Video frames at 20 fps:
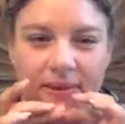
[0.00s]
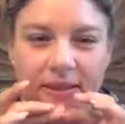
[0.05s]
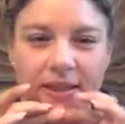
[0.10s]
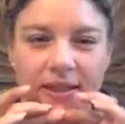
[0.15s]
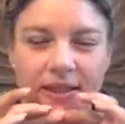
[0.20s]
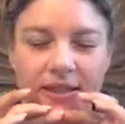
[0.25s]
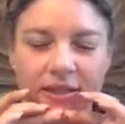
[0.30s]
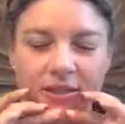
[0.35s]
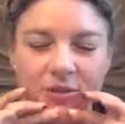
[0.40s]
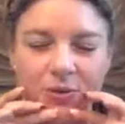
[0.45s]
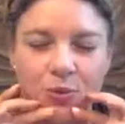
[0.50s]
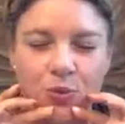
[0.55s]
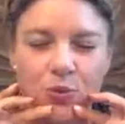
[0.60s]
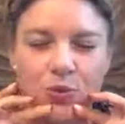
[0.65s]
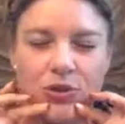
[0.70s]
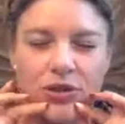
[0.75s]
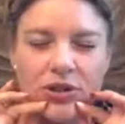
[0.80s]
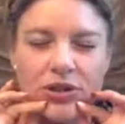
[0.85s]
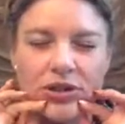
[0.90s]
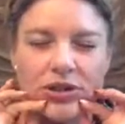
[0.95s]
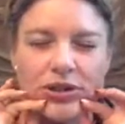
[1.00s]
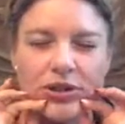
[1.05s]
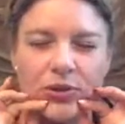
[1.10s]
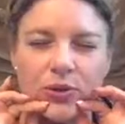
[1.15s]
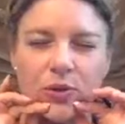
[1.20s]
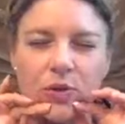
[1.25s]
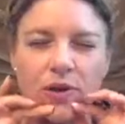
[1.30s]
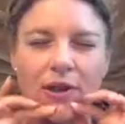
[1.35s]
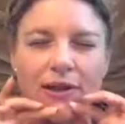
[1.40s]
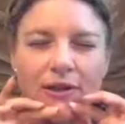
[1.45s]
This is a really
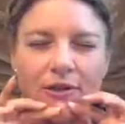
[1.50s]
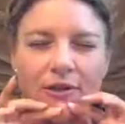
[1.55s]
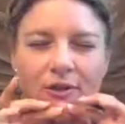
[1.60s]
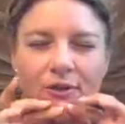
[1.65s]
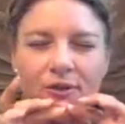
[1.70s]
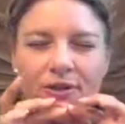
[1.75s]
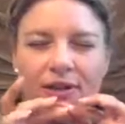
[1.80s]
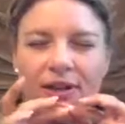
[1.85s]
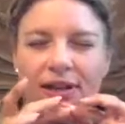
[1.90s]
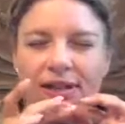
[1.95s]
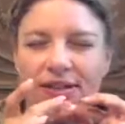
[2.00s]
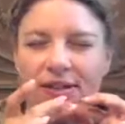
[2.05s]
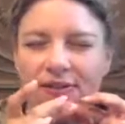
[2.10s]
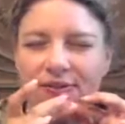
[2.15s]
cool exercise